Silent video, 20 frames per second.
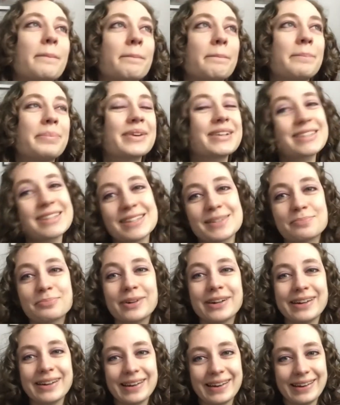But she's
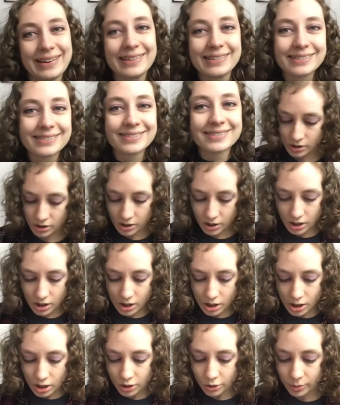pretty.
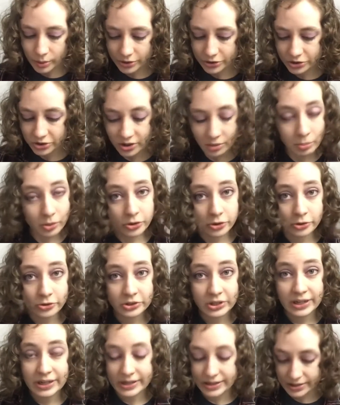Question number
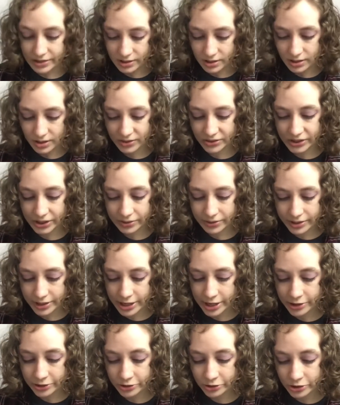13. Is there a
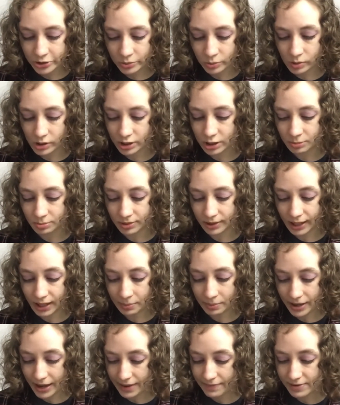character you want to play
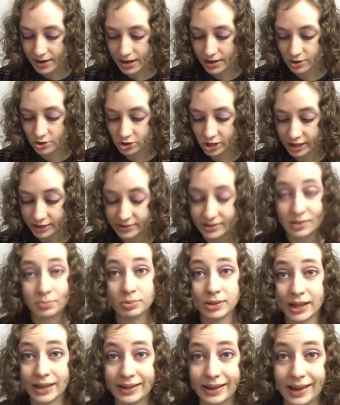but haven't had a chance to
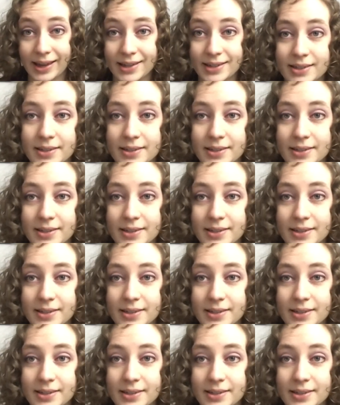play yet?